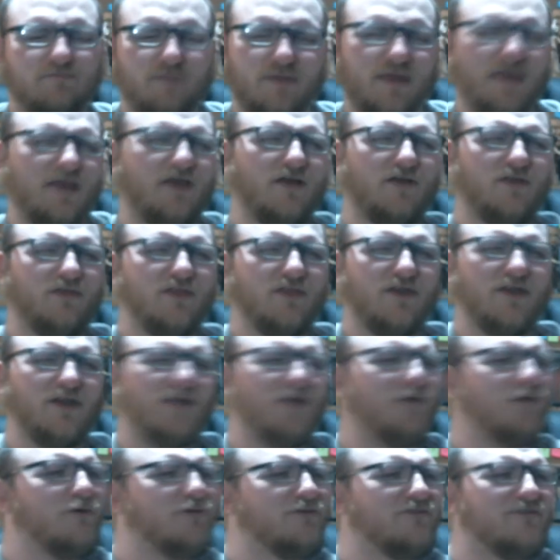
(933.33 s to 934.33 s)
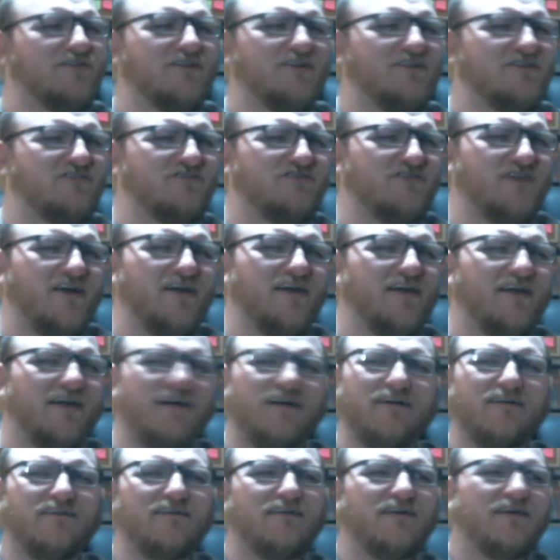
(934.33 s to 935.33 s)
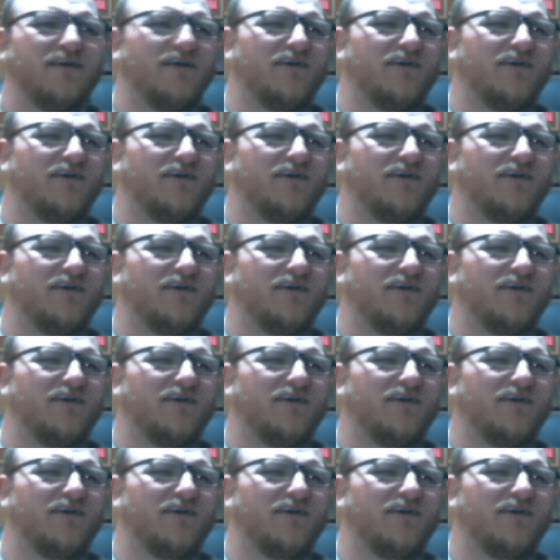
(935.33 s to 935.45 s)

being on the news in Australia.